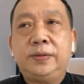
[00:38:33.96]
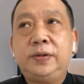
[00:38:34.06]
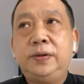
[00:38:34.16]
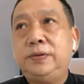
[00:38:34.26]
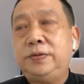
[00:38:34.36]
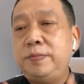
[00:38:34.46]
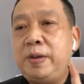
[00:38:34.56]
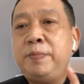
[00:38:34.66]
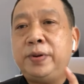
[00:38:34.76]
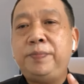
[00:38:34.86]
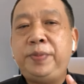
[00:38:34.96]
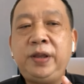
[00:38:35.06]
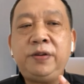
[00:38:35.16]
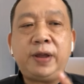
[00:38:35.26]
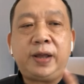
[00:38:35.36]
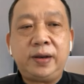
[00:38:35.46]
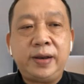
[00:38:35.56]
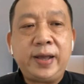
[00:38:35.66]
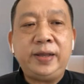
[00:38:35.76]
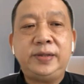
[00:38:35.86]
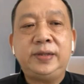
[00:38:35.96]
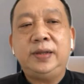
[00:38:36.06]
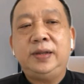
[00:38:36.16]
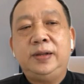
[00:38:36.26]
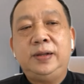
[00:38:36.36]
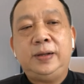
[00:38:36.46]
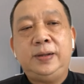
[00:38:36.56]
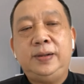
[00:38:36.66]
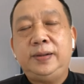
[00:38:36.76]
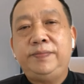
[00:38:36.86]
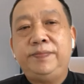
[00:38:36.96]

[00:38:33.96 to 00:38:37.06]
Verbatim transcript: so remember, being recognized uh,